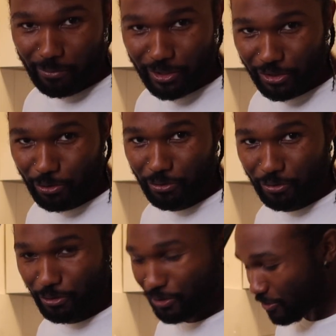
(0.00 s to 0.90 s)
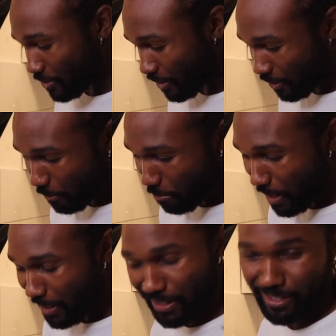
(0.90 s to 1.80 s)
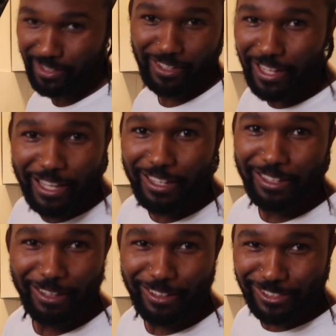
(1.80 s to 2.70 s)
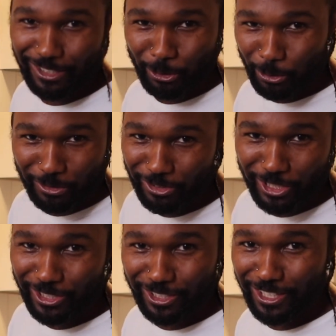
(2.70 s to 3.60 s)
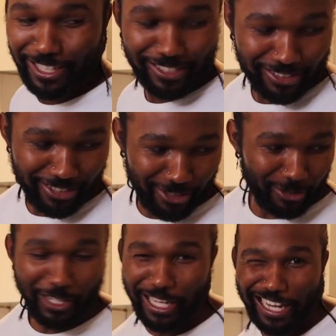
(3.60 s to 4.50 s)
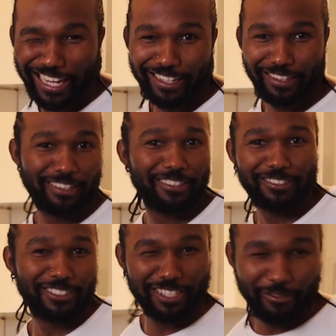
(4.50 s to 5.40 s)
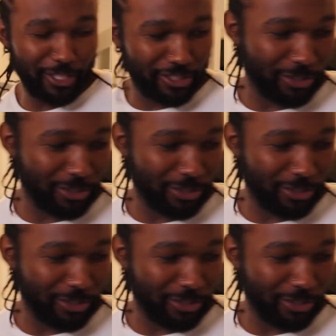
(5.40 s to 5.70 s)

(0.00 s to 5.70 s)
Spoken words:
the 2 fruits combined is still just as nice, you know? I like it, just having the